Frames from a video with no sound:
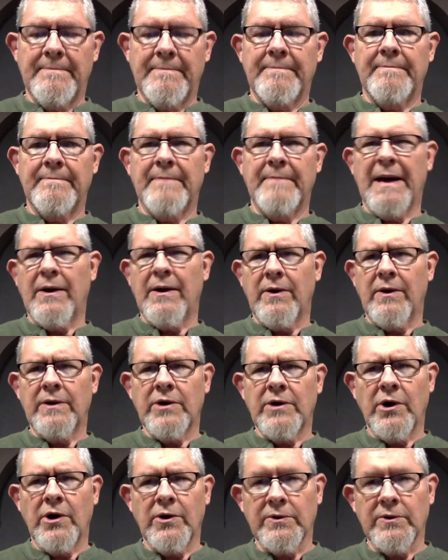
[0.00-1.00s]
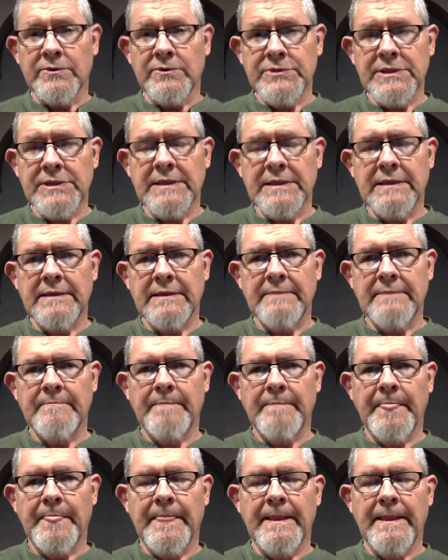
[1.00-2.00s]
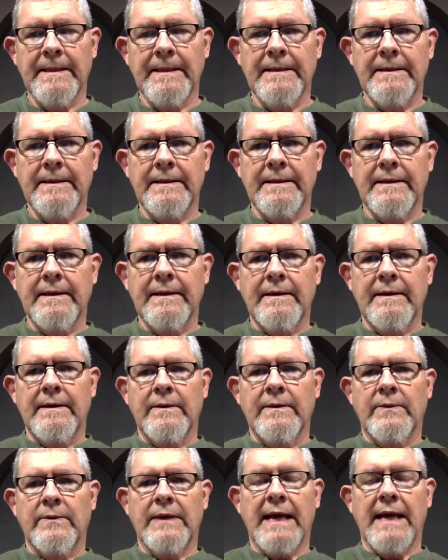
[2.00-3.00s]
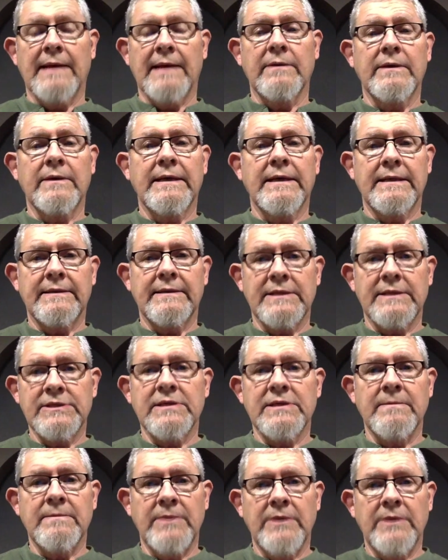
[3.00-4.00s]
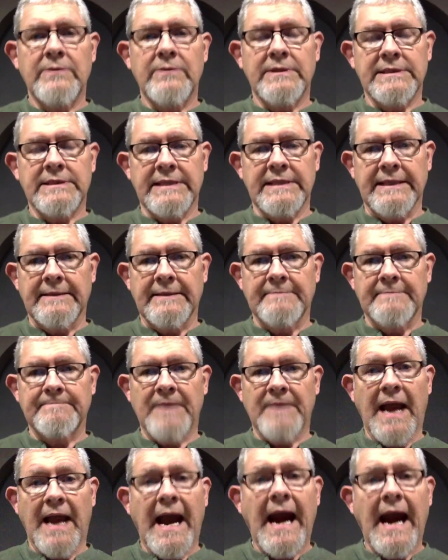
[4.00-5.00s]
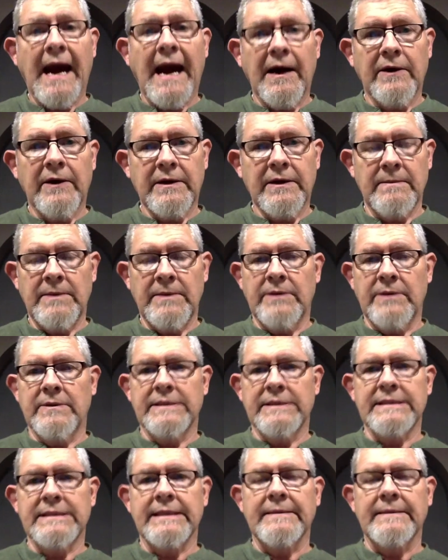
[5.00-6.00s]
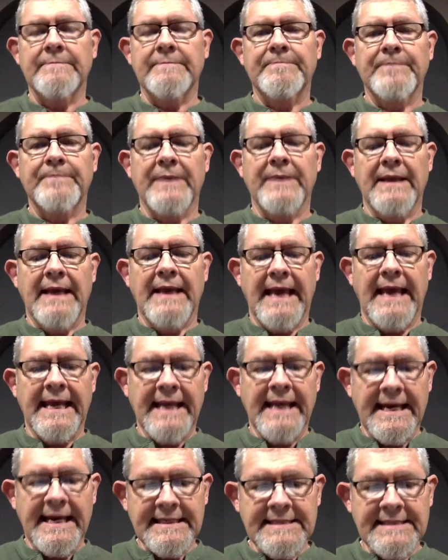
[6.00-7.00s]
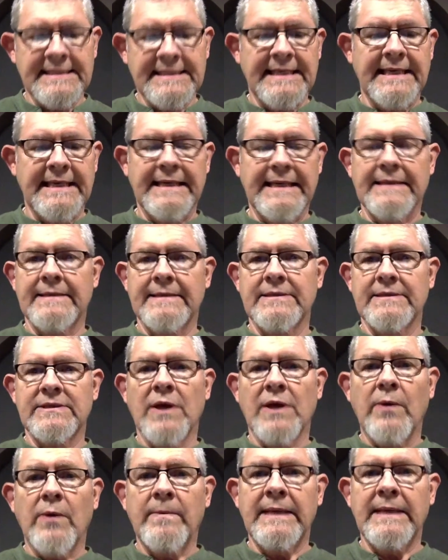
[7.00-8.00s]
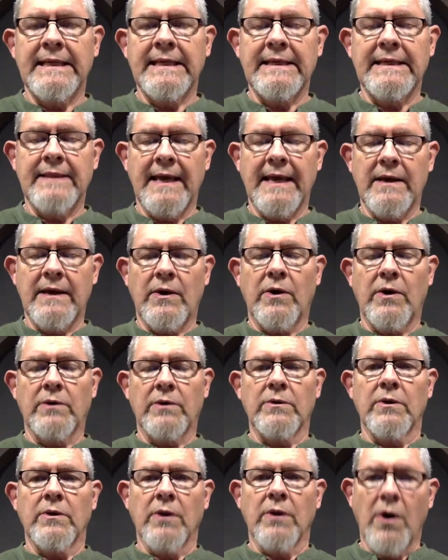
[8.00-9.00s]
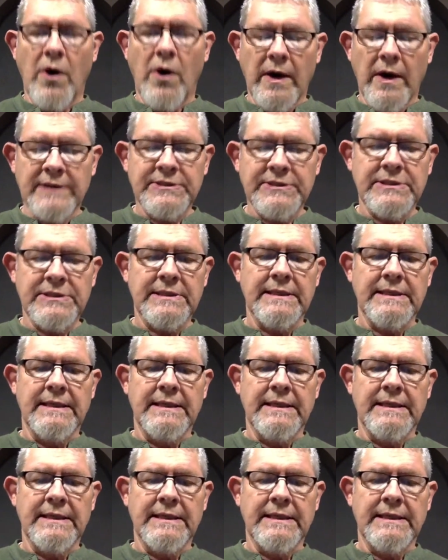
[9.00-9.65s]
My heart hurts when I look at this community, our community, and I see so many that are lost,